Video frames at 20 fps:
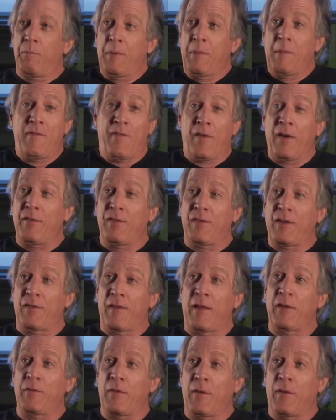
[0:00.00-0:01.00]
to be very
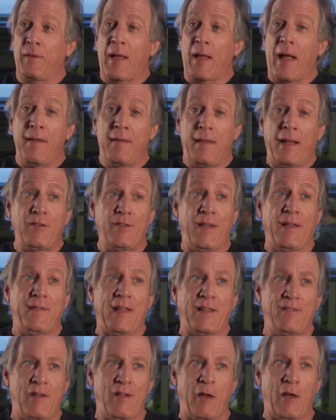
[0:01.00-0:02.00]
successful, and actually
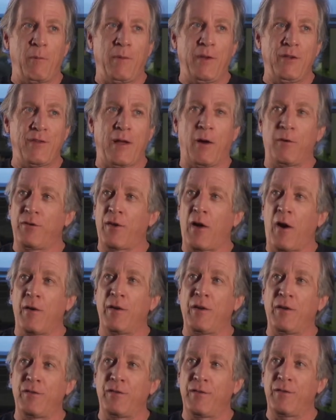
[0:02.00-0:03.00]
that's how I reach out to
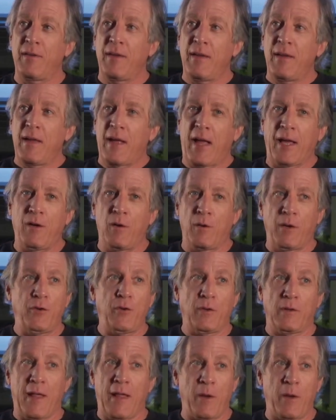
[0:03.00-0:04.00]
artists. I go to
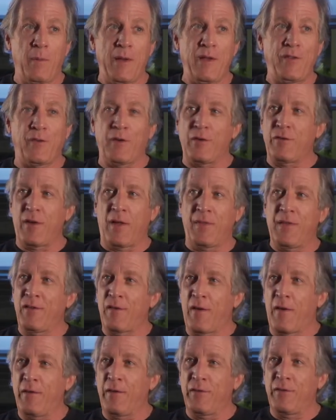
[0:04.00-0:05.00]
do a lot of research on
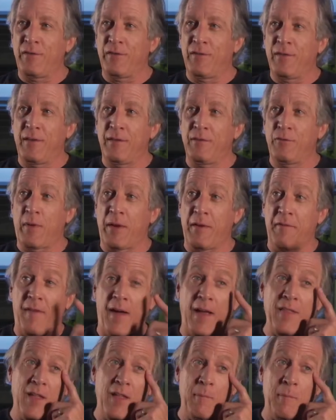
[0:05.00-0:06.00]
these artists and trying to
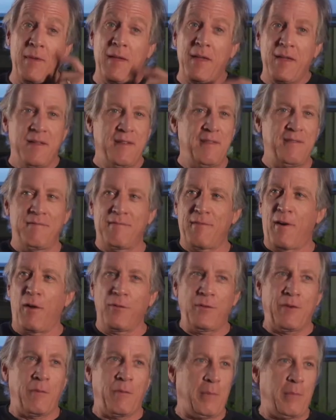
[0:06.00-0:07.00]
find them in
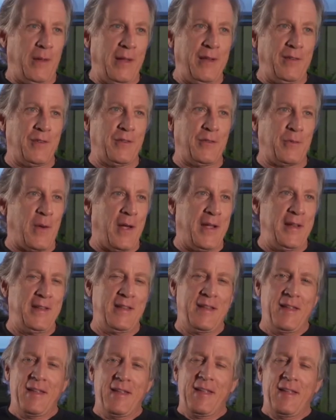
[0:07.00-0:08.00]
all different places,
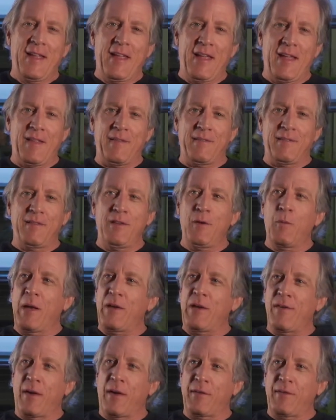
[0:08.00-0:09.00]
right? And you
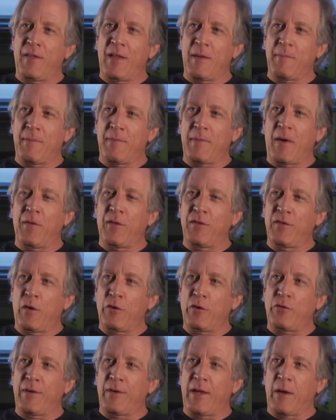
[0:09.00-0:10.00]
reach out to them on the
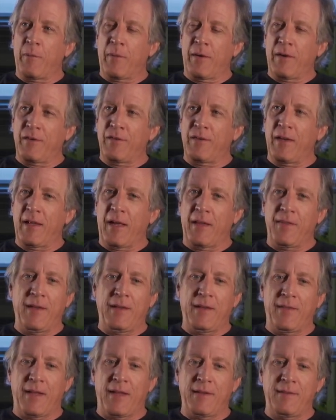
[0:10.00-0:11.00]
social networks, and I
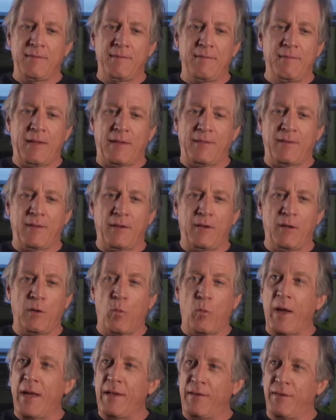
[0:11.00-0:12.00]
think that that's a
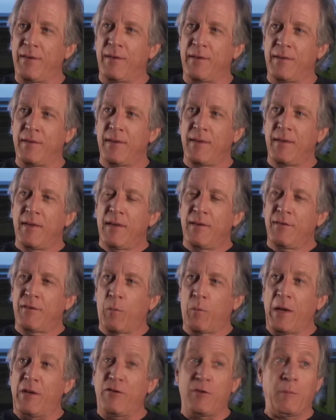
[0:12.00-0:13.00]
good way to
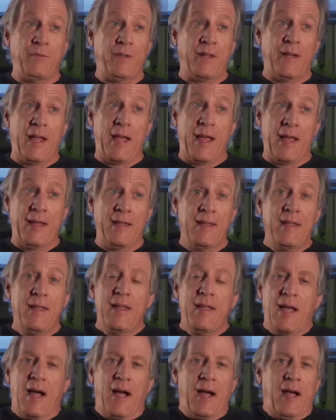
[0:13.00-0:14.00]
reach them today.
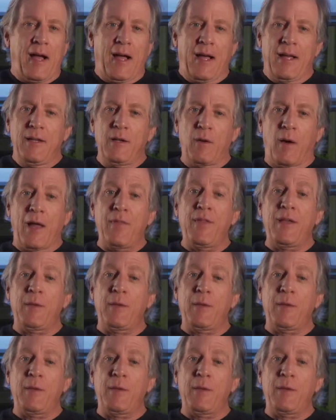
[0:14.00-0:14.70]
You know, I